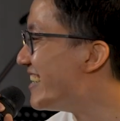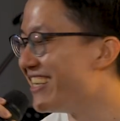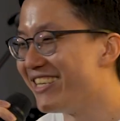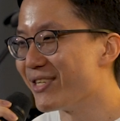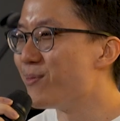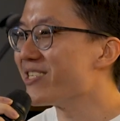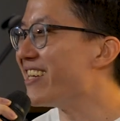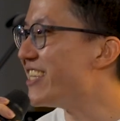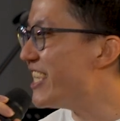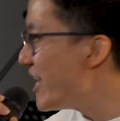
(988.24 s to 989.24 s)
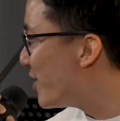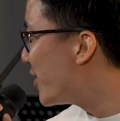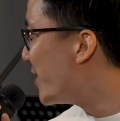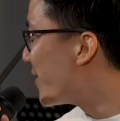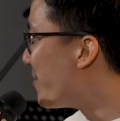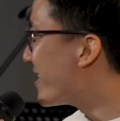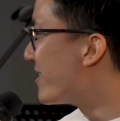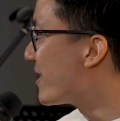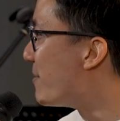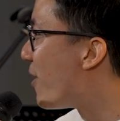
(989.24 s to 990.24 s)
It is almost like a gauge. It's almost
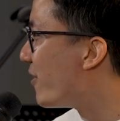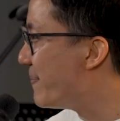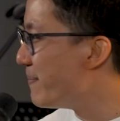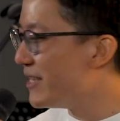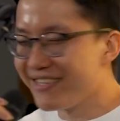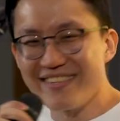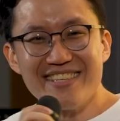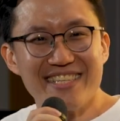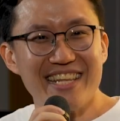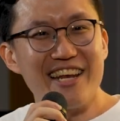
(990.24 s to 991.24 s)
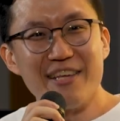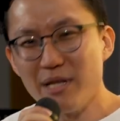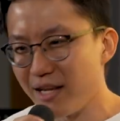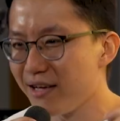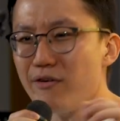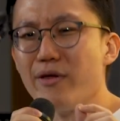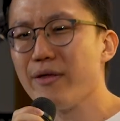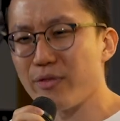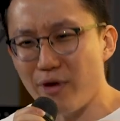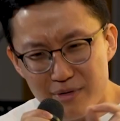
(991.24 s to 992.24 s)
like a thermometer. It's telling me like,
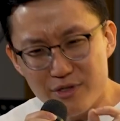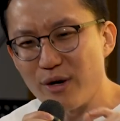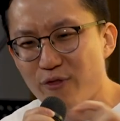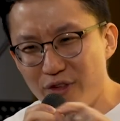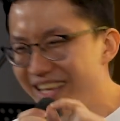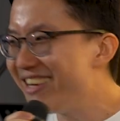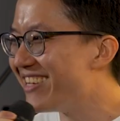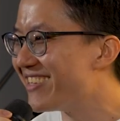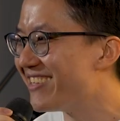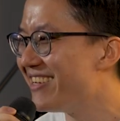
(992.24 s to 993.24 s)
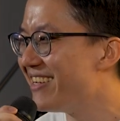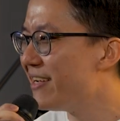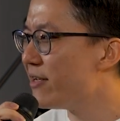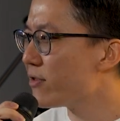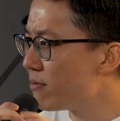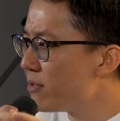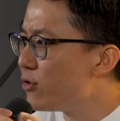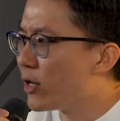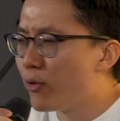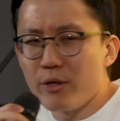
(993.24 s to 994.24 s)
okay, Thomas, you are feeling this.
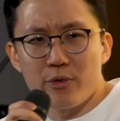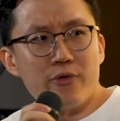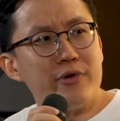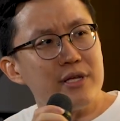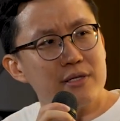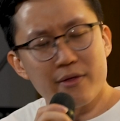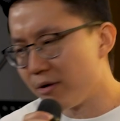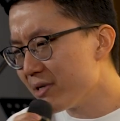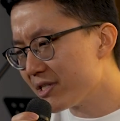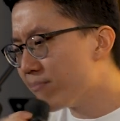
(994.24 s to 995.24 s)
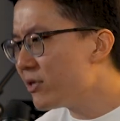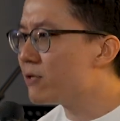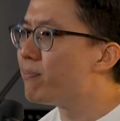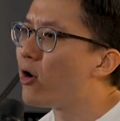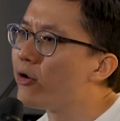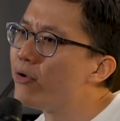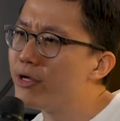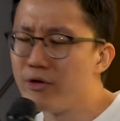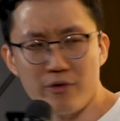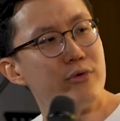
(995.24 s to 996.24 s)
Thomas, you are going through this. Thomas, something is
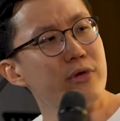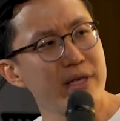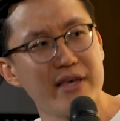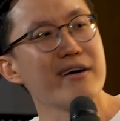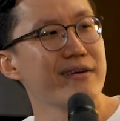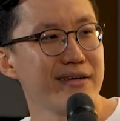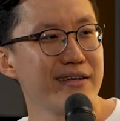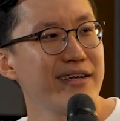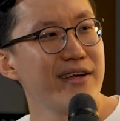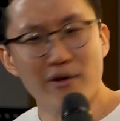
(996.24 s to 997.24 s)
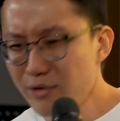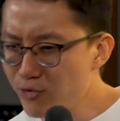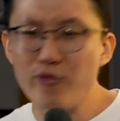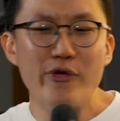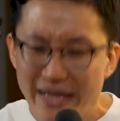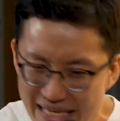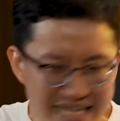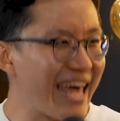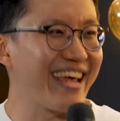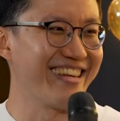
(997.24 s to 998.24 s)
bothering you here. Thomas, you
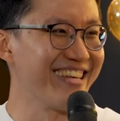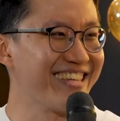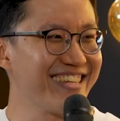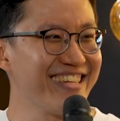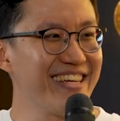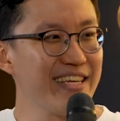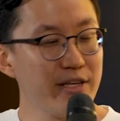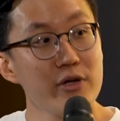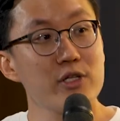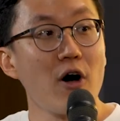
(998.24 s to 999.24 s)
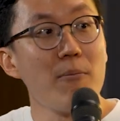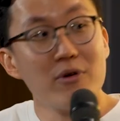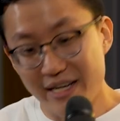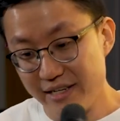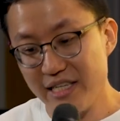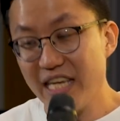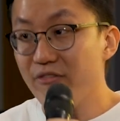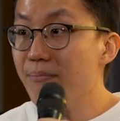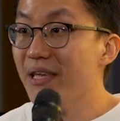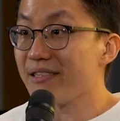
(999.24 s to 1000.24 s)
really like this. It's almost like it's
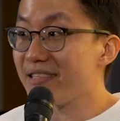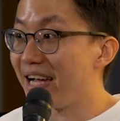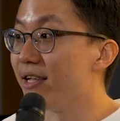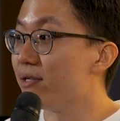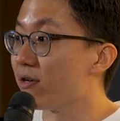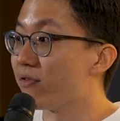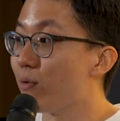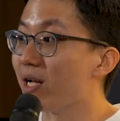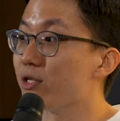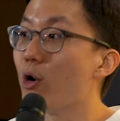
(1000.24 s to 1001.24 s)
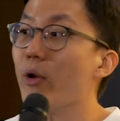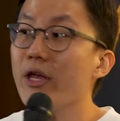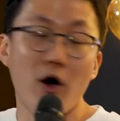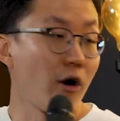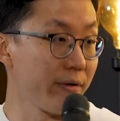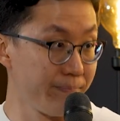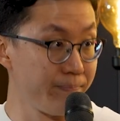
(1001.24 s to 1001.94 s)
giving me a signs of what's going on.